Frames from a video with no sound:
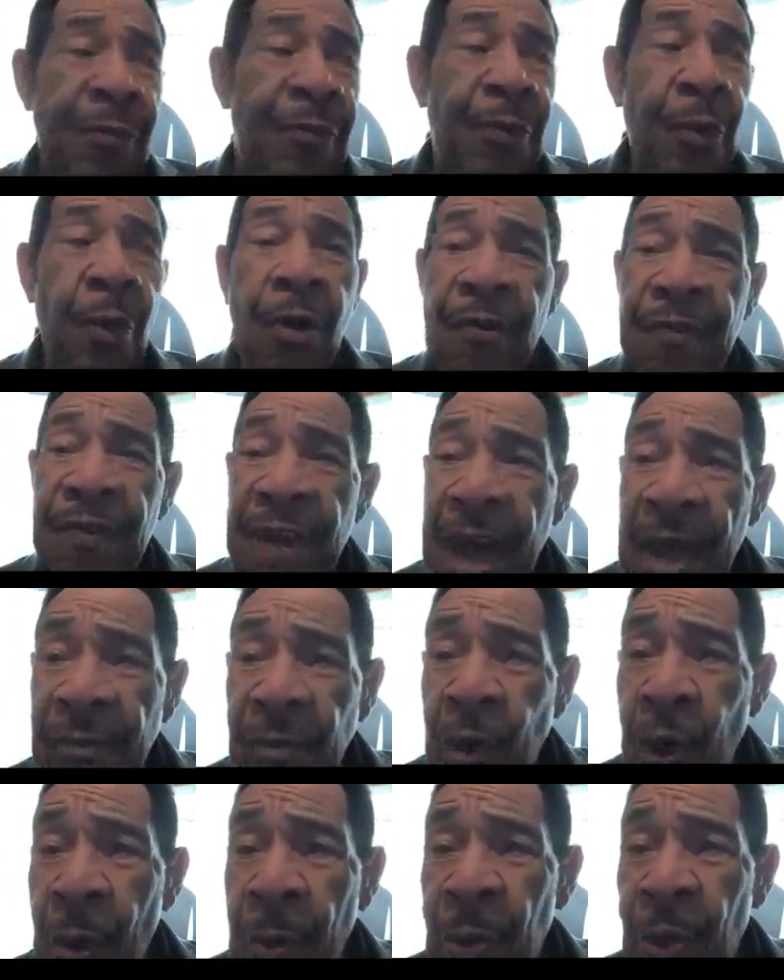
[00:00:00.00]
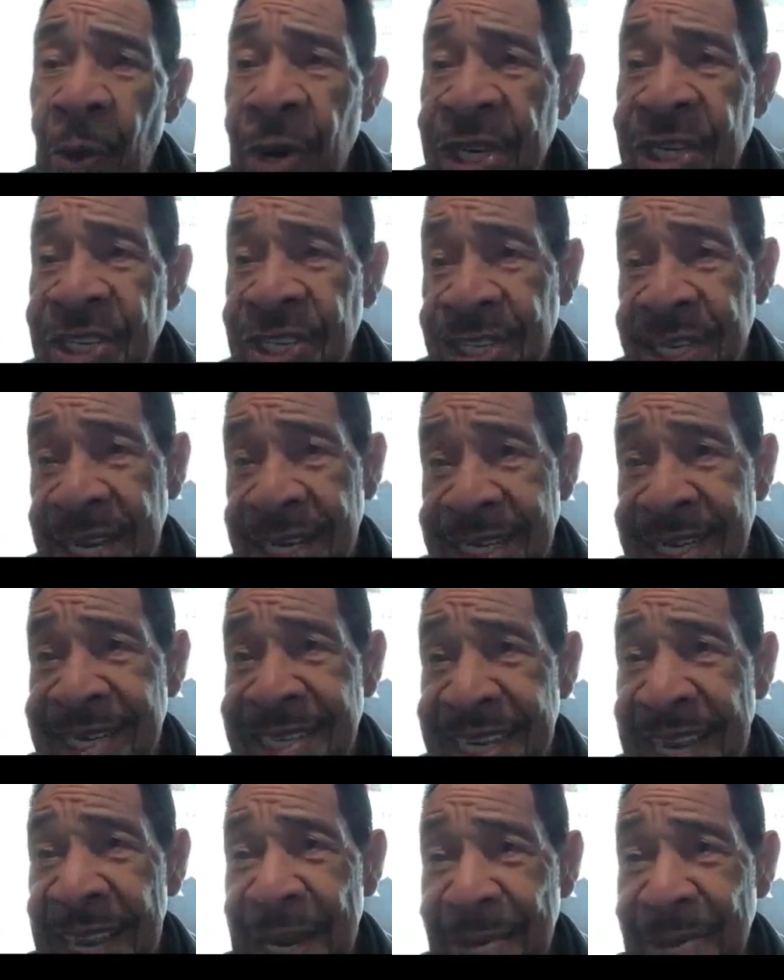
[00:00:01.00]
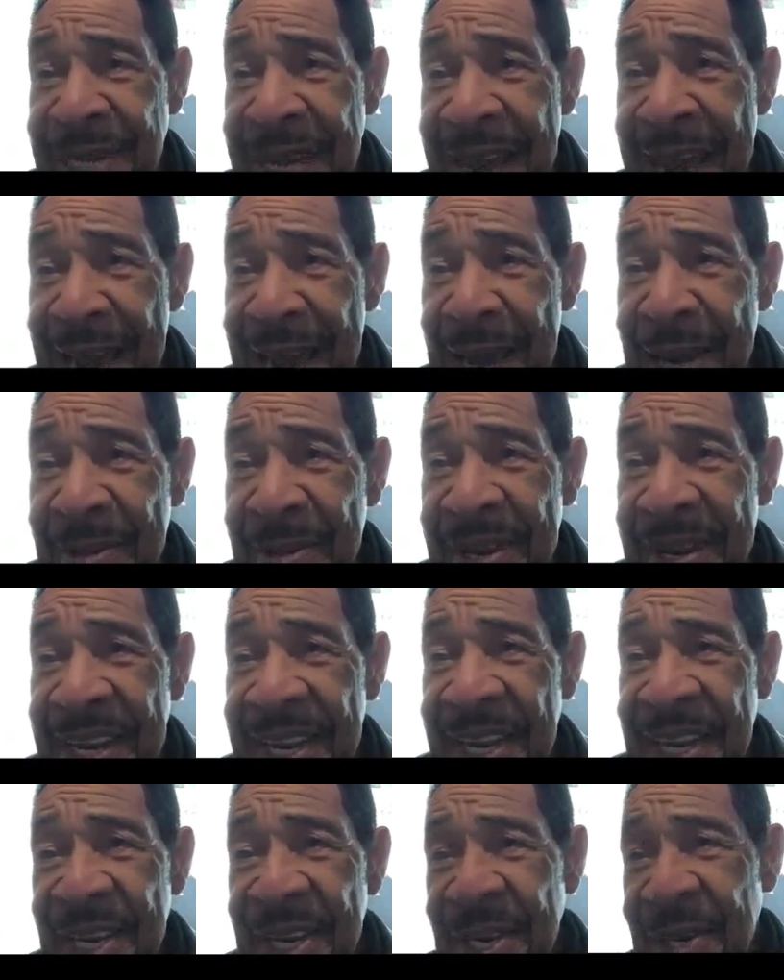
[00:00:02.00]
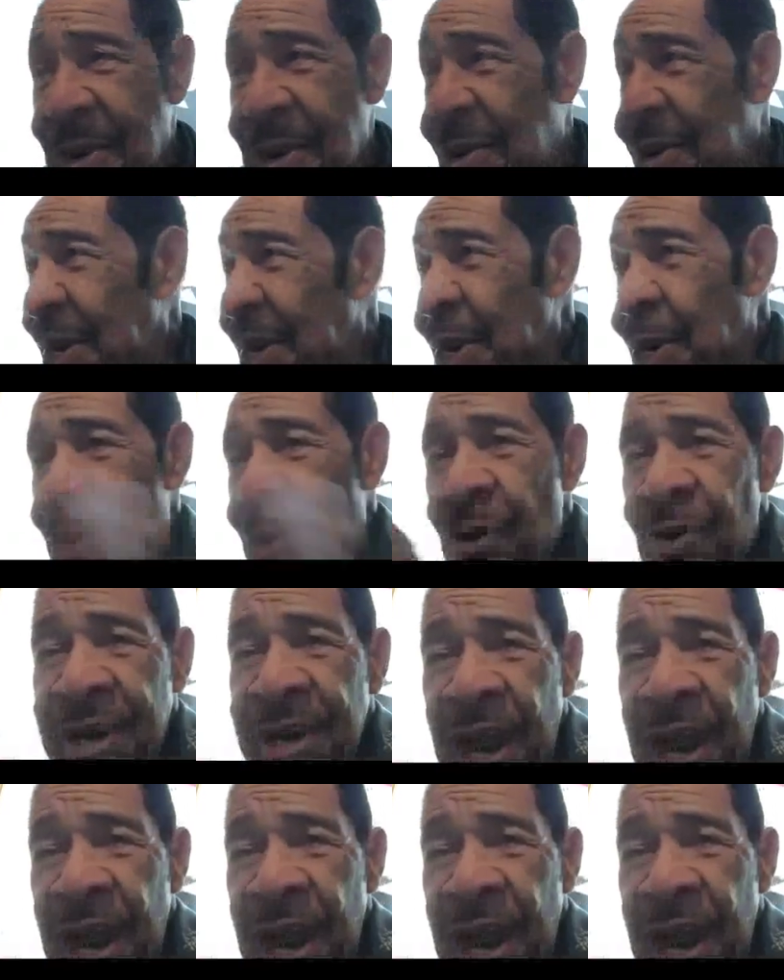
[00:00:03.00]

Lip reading: four or five corporations at the same time, you know, and then going